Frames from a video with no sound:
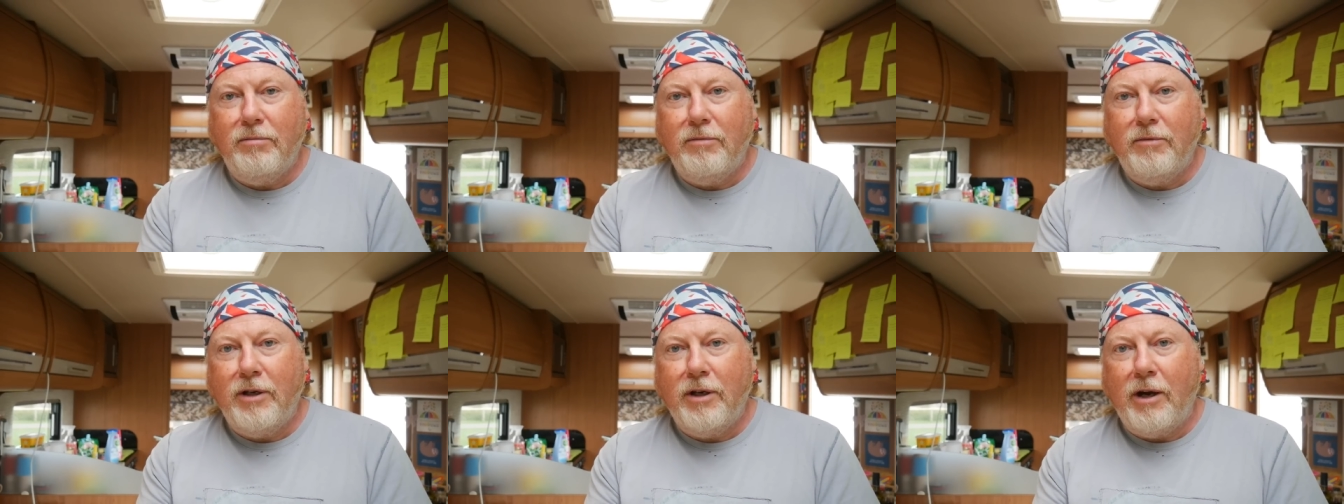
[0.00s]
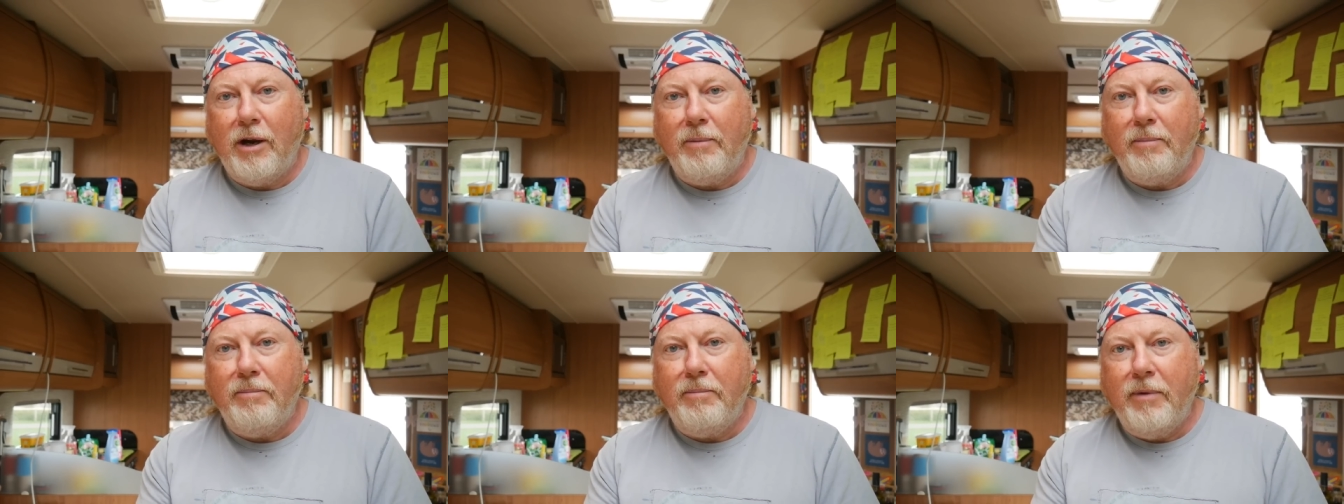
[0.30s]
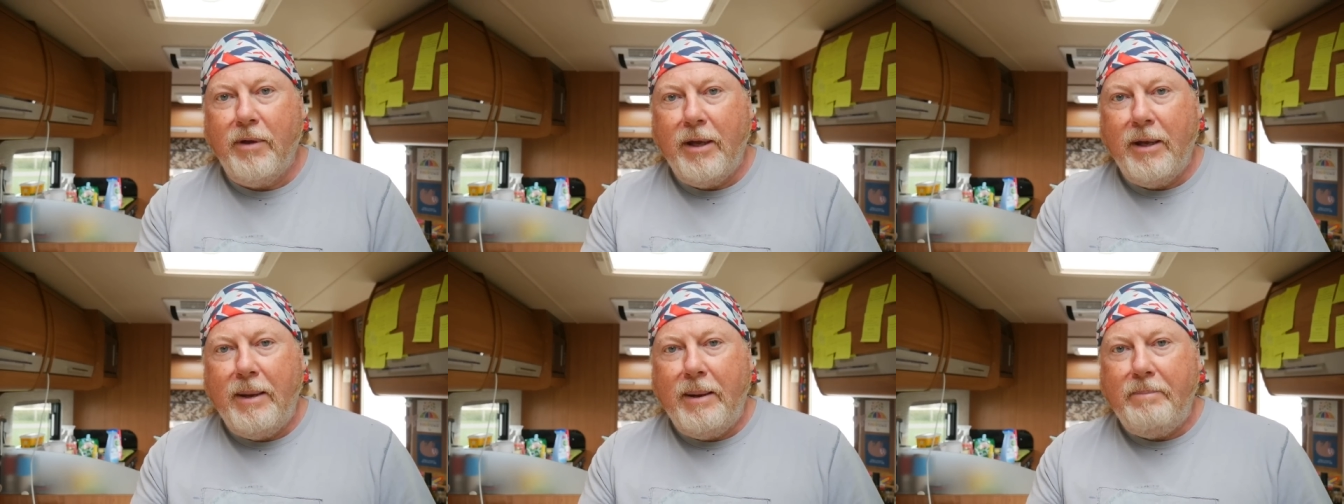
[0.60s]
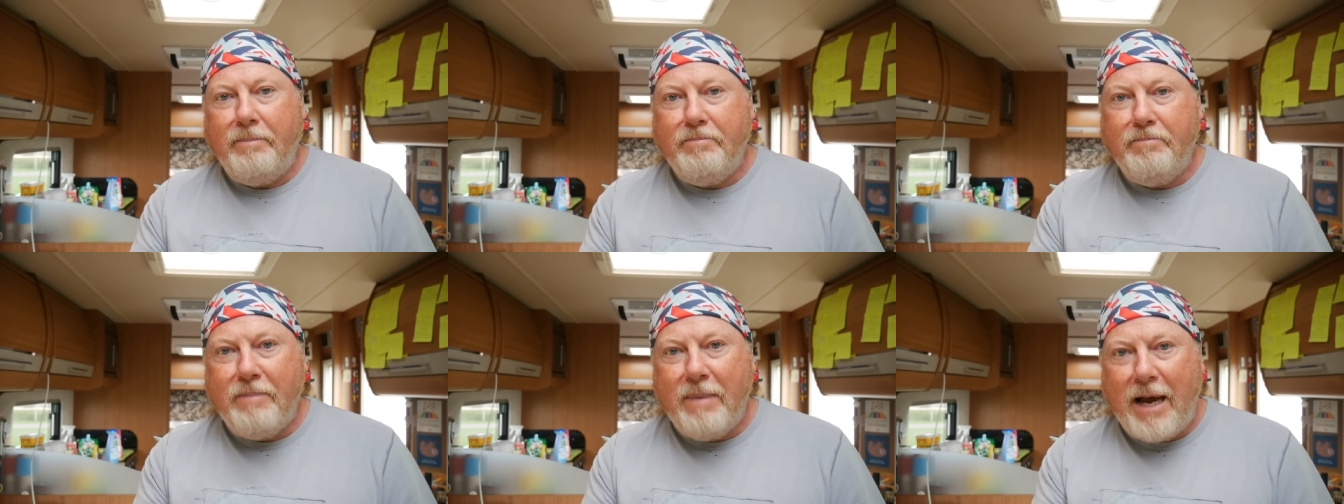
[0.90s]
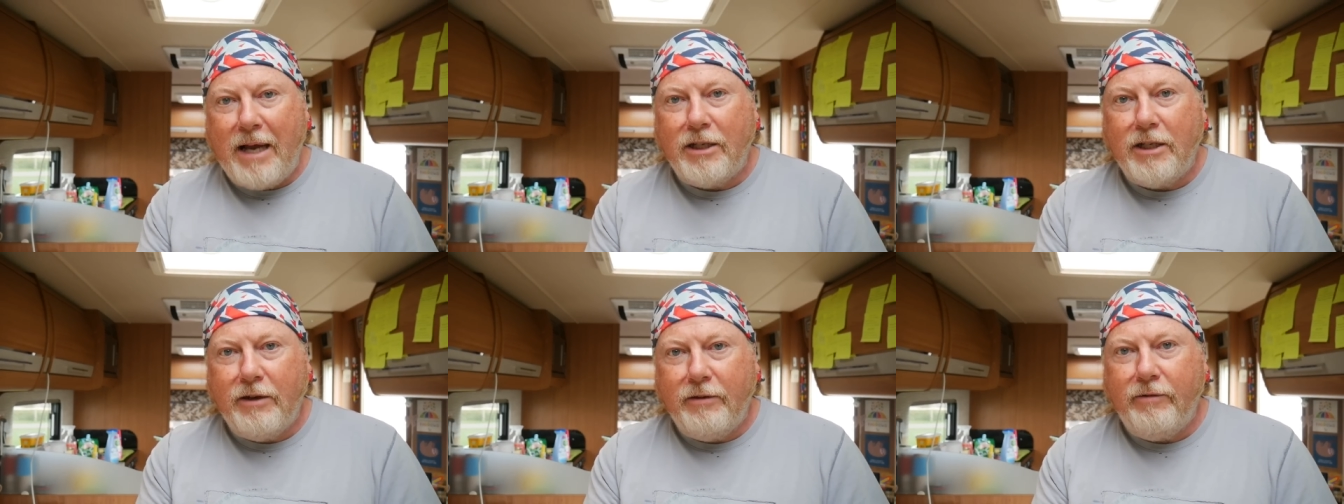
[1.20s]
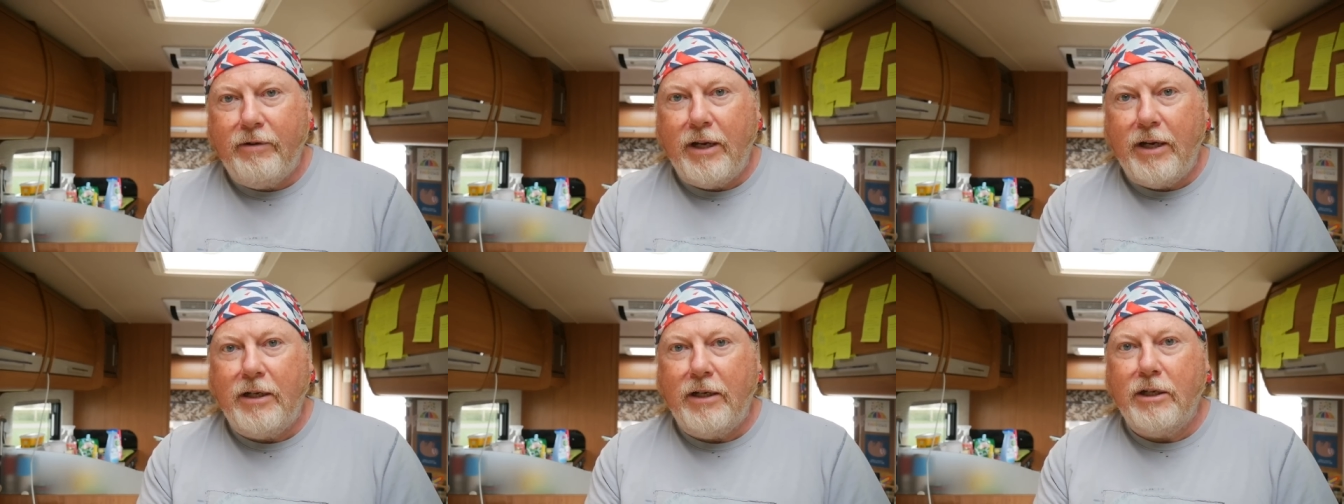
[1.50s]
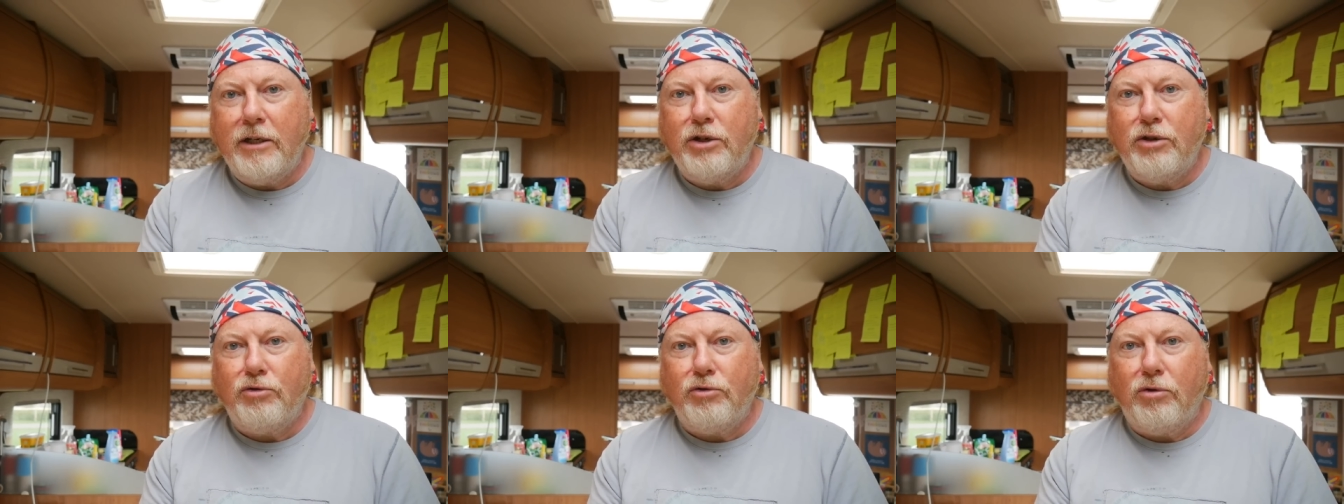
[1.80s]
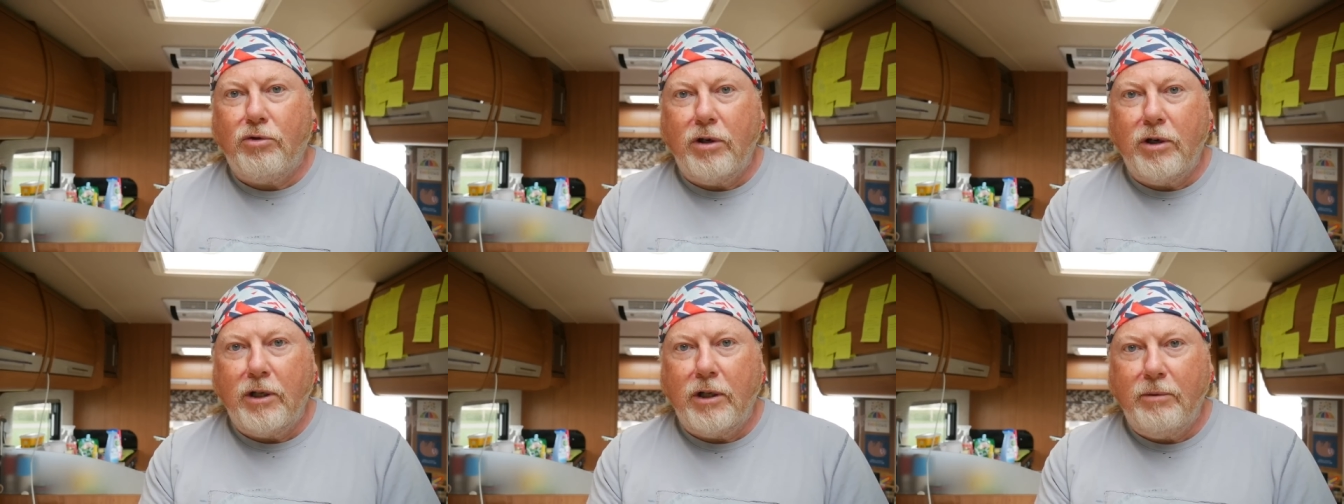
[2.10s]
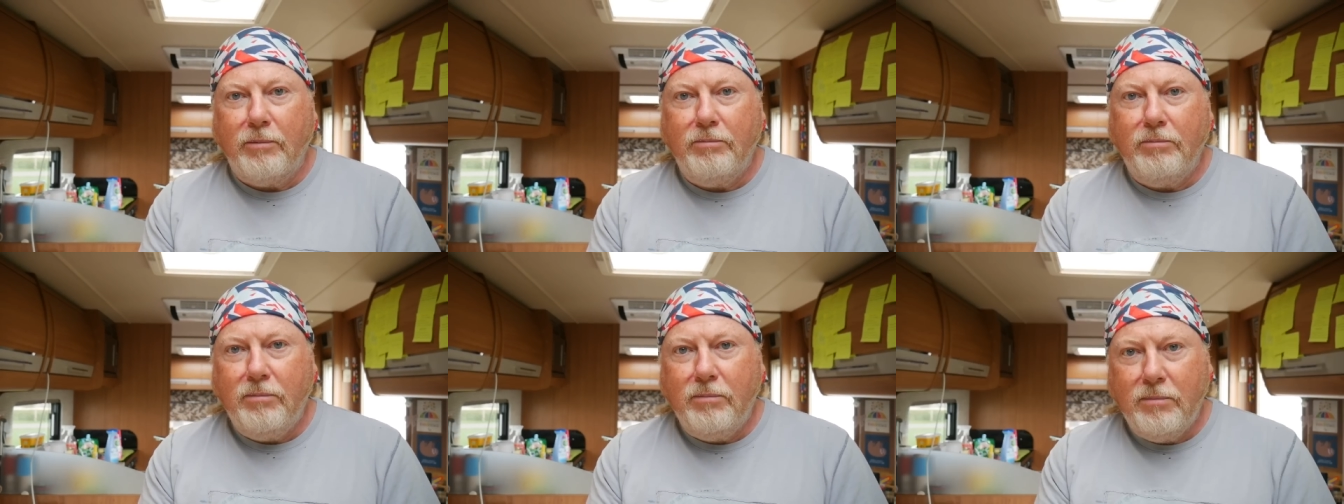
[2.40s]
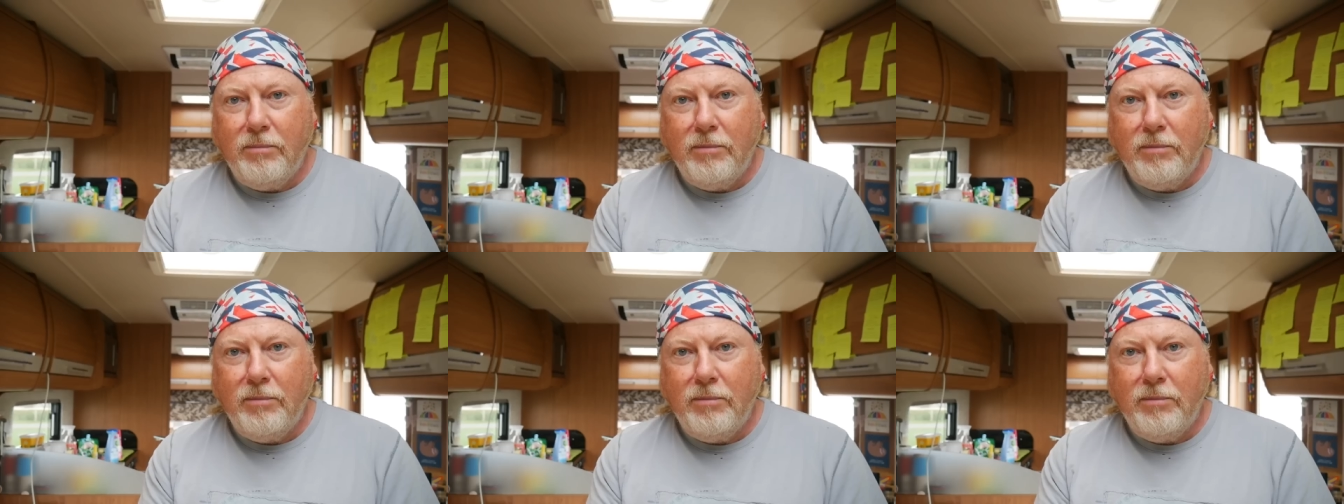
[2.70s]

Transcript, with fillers: you know, massively destroy them